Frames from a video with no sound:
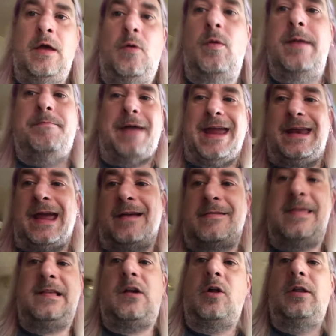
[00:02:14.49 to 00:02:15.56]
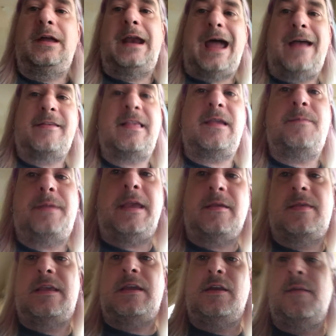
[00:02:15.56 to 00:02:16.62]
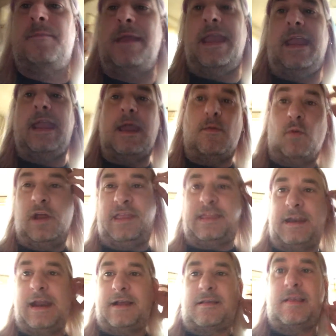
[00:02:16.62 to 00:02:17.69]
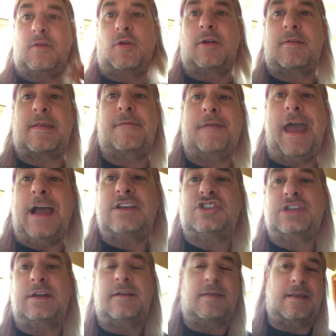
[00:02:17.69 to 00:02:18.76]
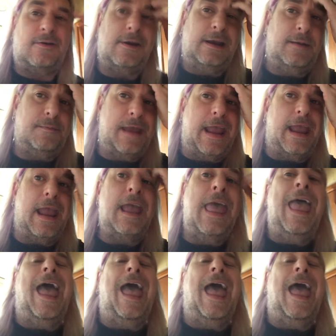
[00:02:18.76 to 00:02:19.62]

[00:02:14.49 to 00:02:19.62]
when my next colonoscopy is going to be and what the next course of action is going to be.